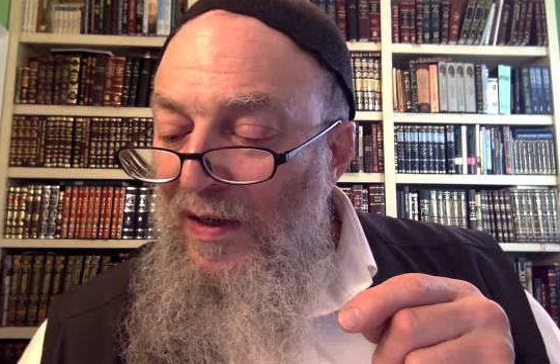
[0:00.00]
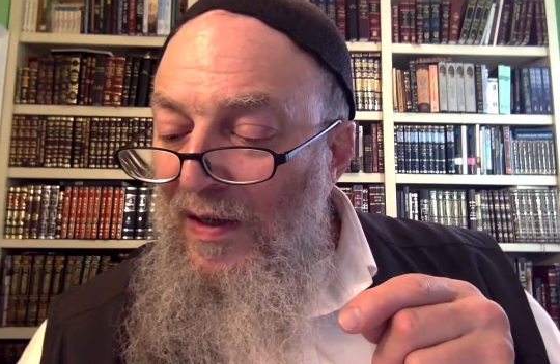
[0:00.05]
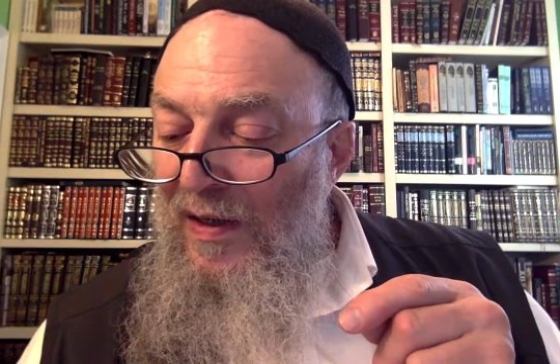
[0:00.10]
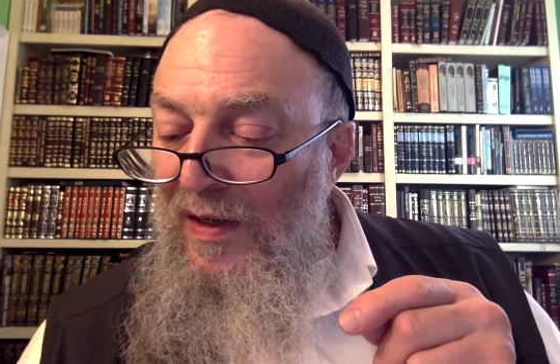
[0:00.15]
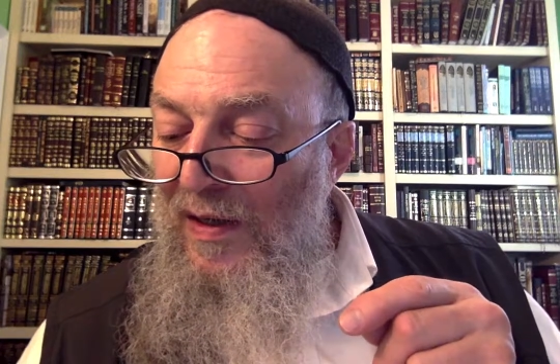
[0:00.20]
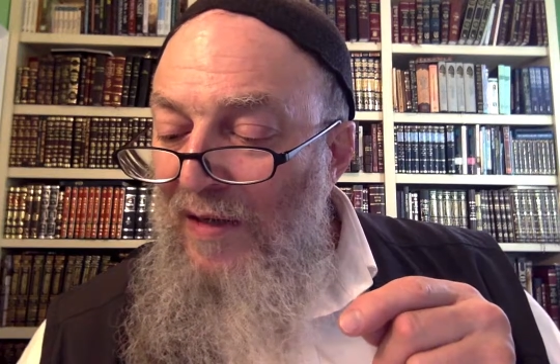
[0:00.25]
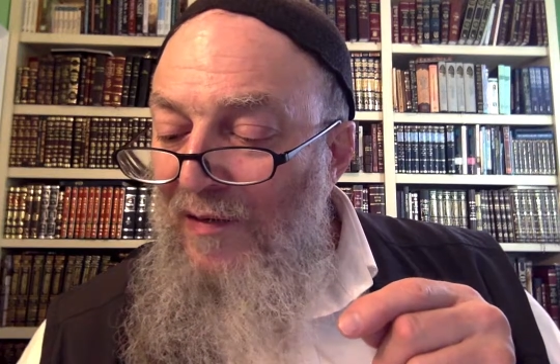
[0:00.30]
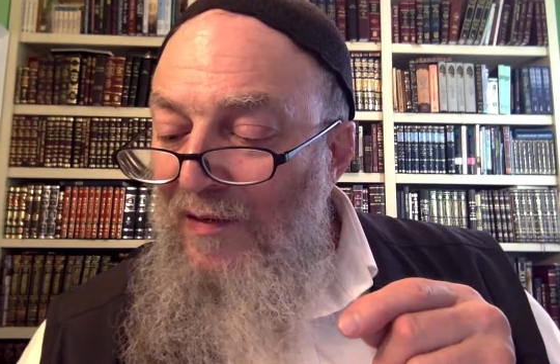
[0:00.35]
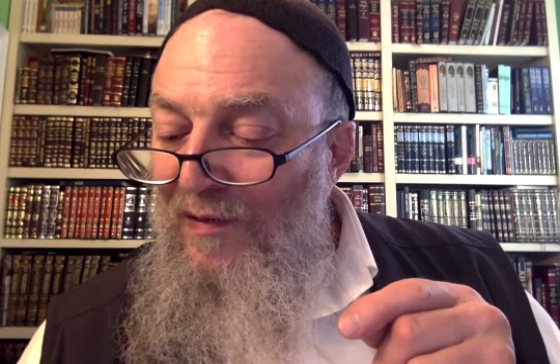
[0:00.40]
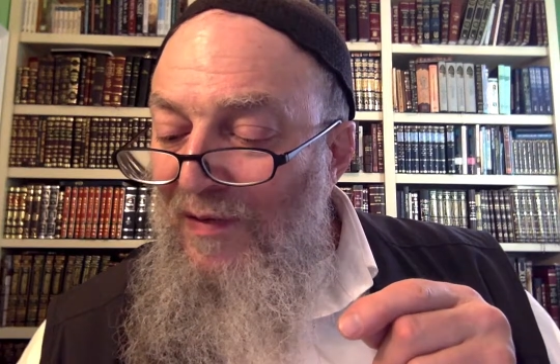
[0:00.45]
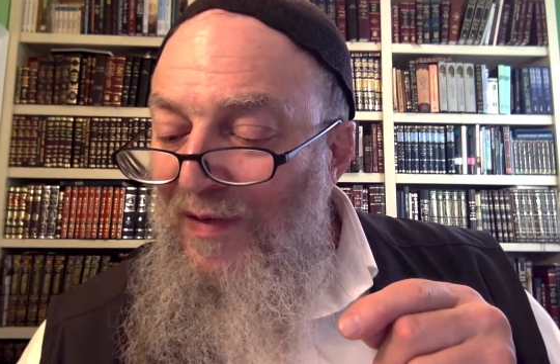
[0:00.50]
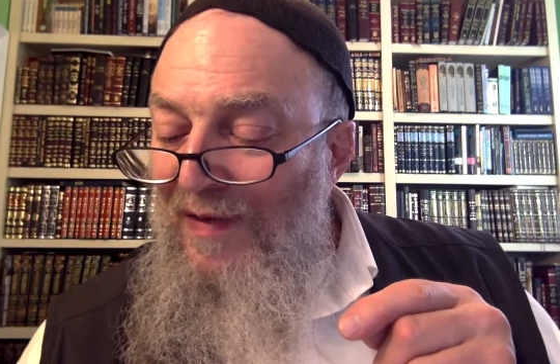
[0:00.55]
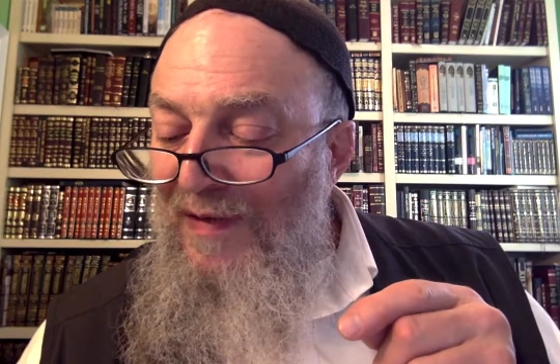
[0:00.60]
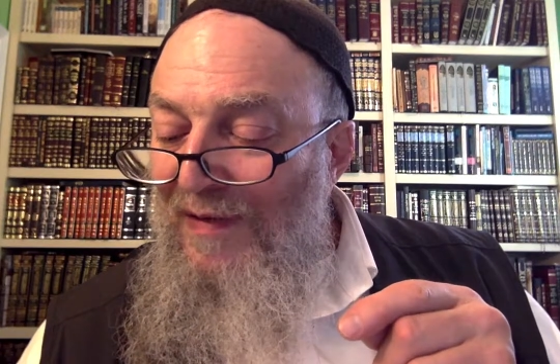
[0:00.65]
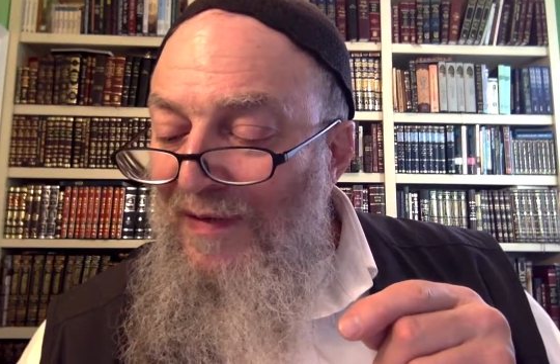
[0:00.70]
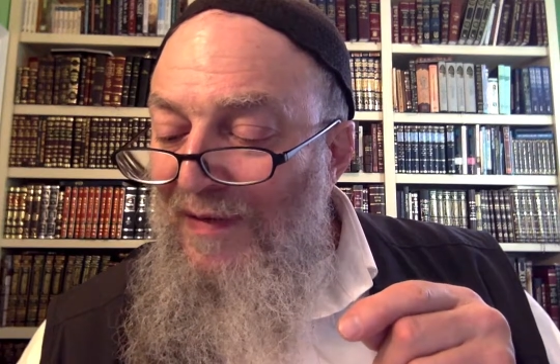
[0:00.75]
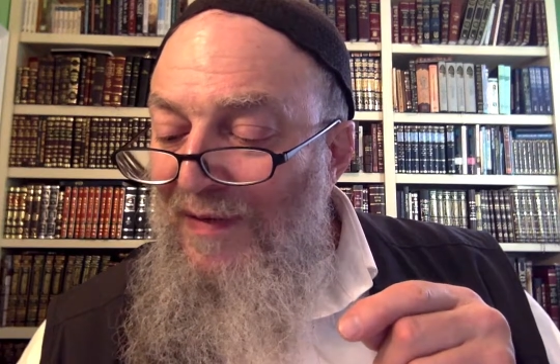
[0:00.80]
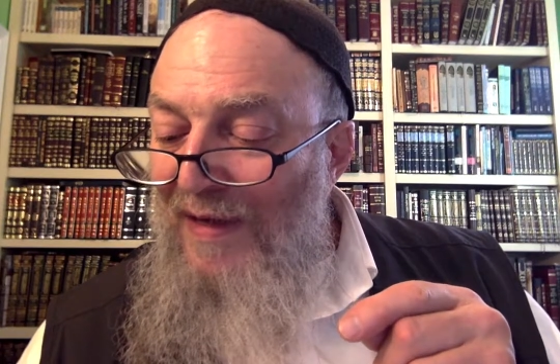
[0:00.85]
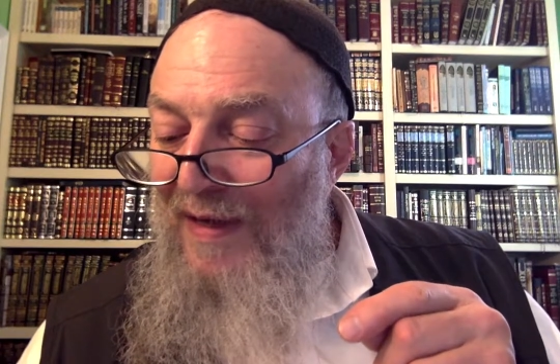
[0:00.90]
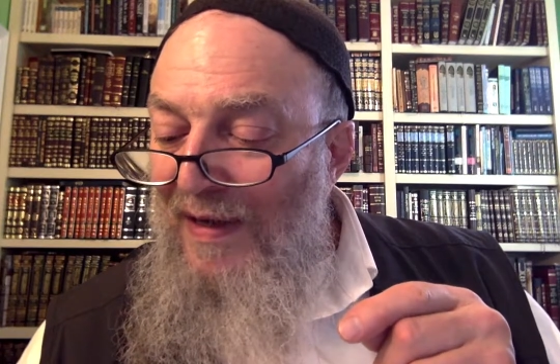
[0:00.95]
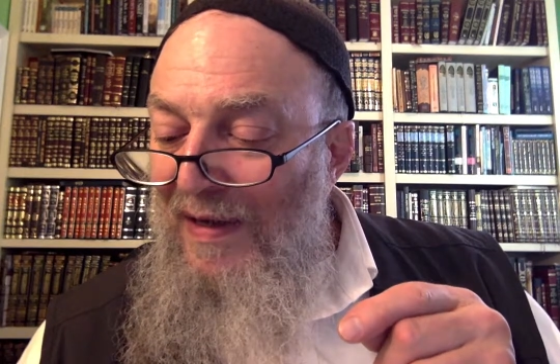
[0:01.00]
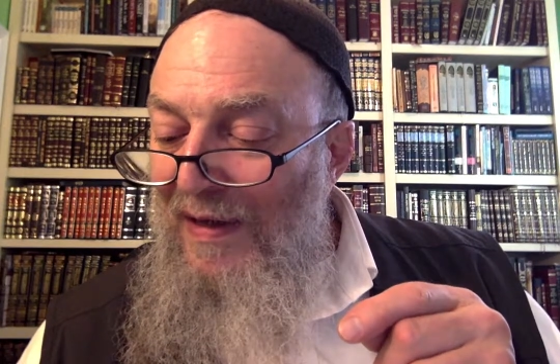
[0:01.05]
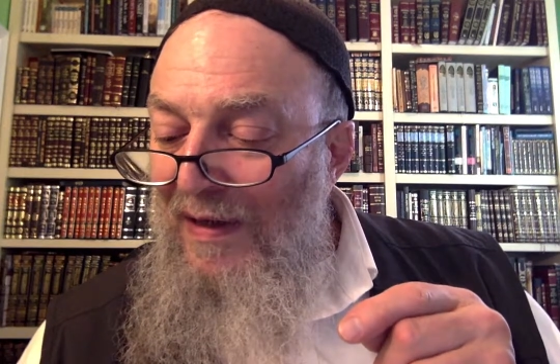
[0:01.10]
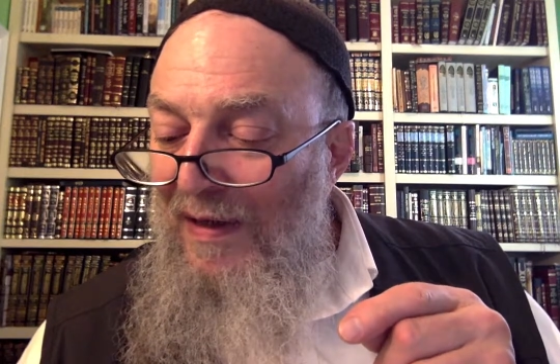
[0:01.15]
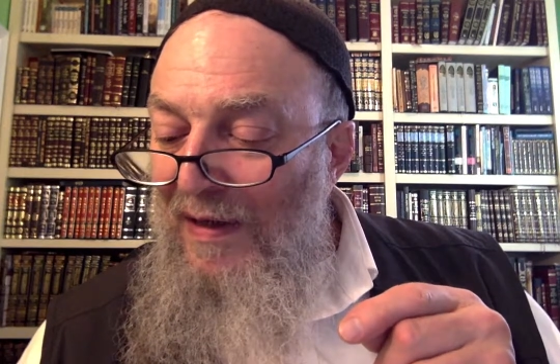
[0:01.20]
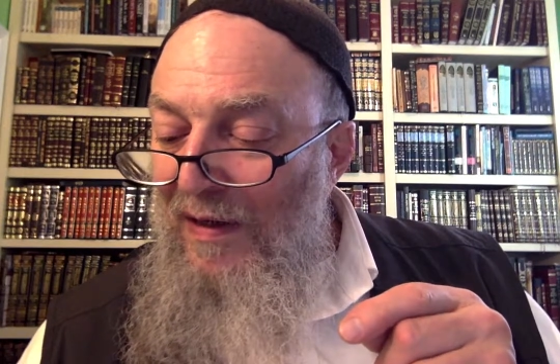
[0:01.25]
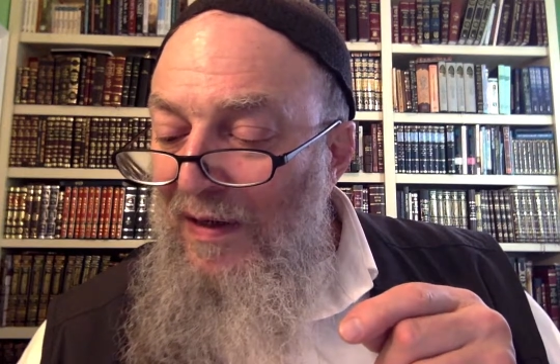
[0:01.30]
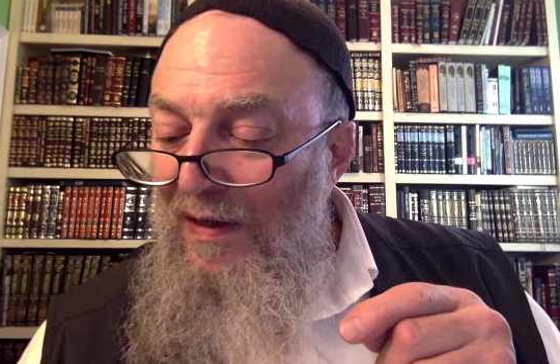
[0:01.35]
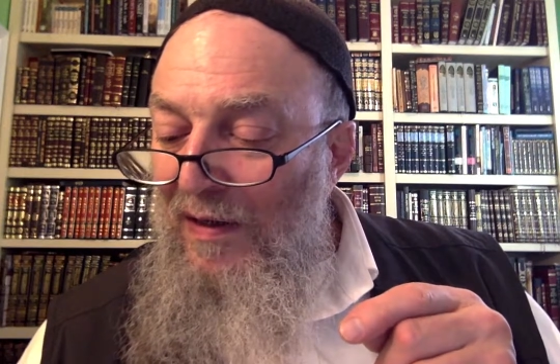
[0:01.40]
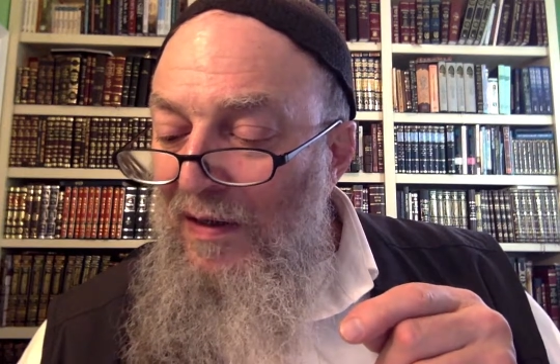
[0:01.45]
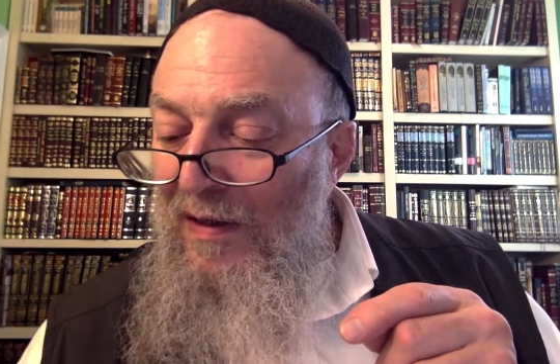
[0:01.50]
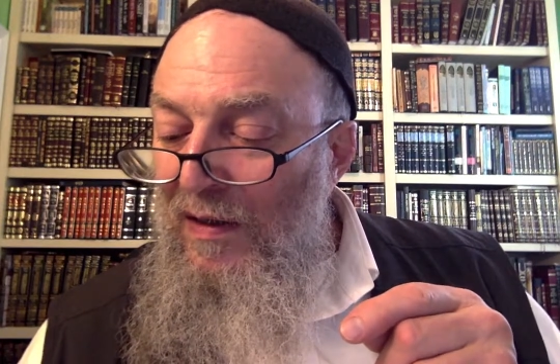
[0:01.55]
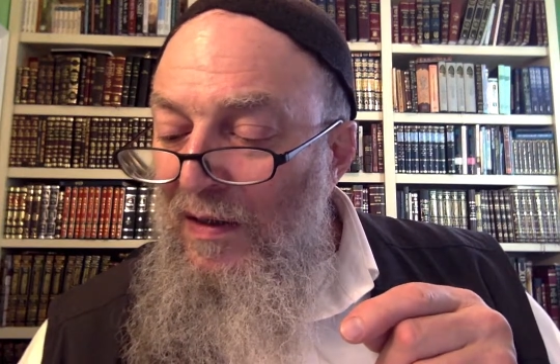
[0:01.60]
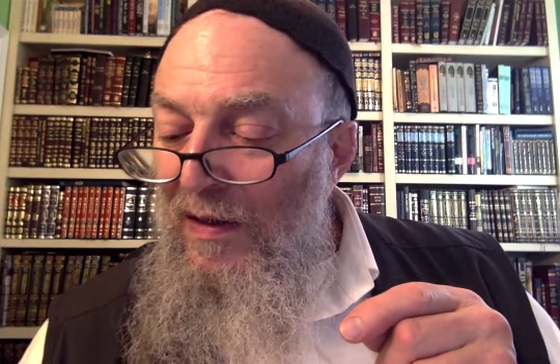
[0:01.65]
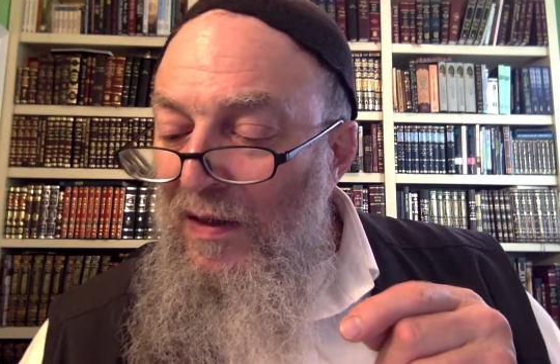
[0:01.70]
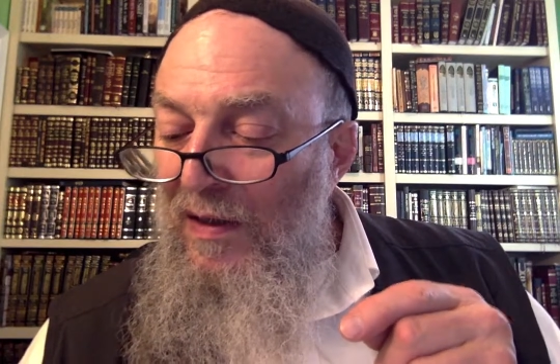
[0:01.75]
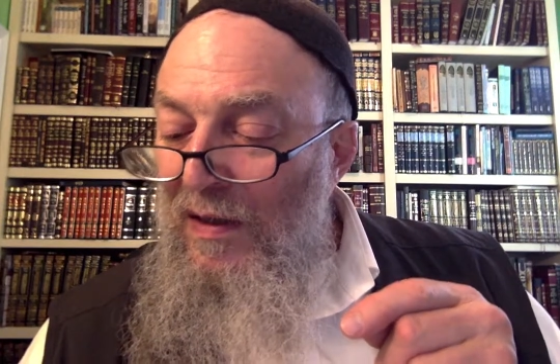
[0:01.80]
He's saying here,